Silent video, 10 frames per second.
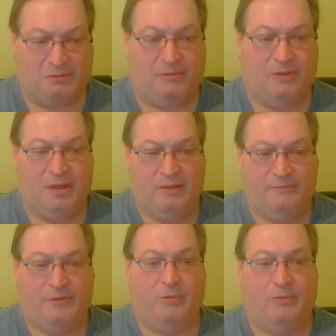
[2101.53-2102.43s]
your
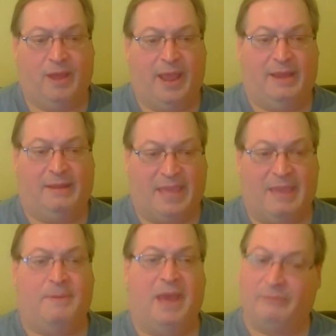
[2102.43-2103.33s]
vote and
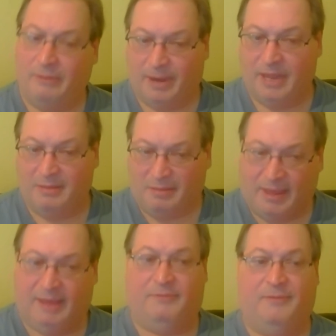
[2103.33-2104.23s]
keep everybody
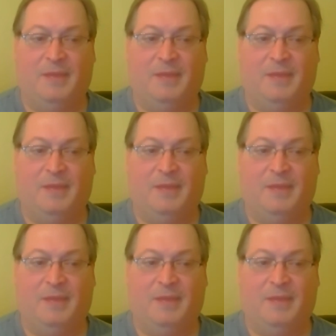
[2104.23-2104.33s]
safe.